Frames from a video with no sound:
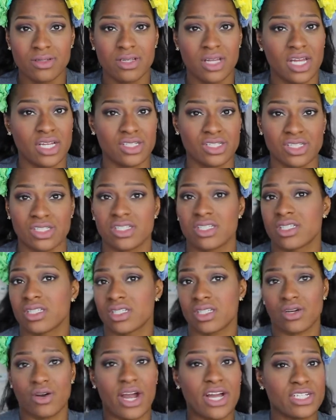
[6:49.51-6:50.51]
and just
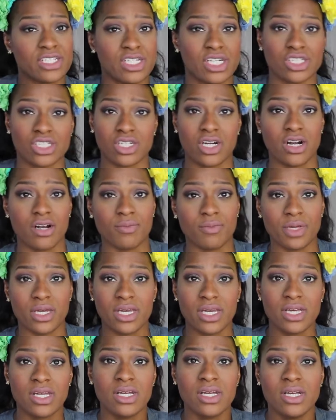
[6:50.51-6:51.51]
scratching at your
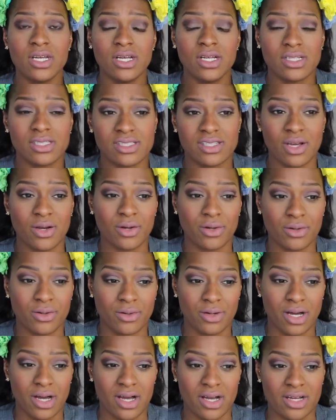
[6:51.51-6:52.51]
armpit.
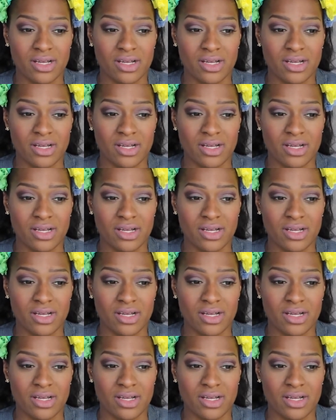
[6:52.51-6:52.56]
So